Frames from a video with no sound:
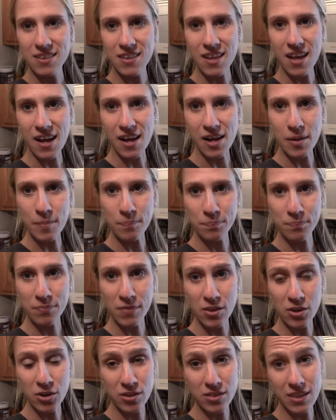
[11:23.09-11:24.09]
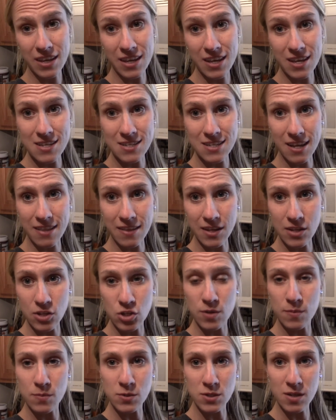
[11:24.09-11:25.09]
The good thing is I think
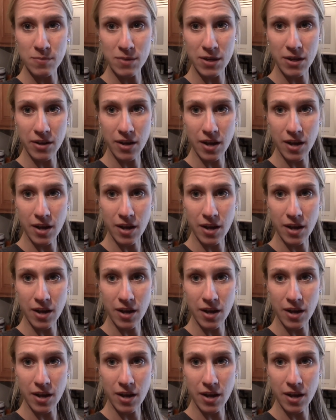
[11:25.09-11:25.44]
Jim's gonna be able